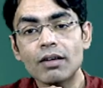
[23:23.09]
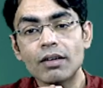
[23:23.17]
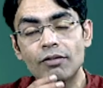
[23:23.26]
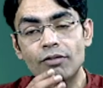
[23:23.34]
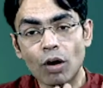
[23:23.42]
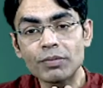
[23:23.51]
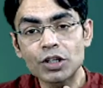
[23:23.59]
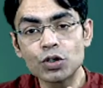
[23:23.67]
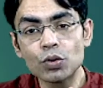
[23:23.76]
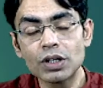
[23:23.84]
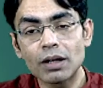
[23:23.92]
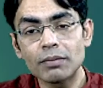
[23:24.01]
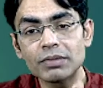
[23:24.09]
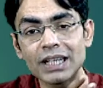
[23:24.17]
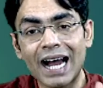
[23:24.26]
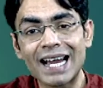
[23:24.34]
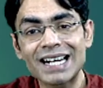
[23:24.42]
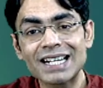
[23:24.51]
From the duodenum, the
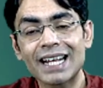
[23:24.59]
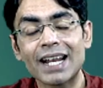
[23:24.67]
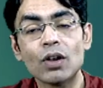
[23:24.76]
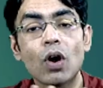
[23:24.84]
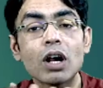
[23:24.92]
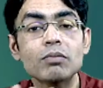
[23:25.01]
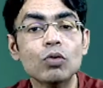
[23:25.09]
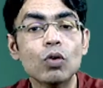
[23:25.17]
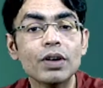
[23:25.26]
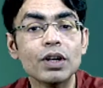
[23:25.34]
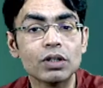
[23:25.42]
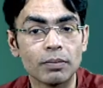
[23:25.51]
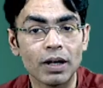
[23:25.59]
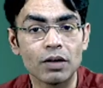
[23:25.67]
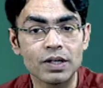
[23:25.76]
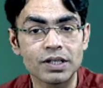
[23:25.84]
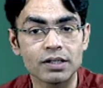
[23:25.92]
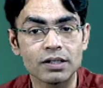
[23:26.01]
iron cannot move into the blood
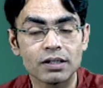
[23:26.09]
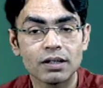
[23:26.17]
vessel.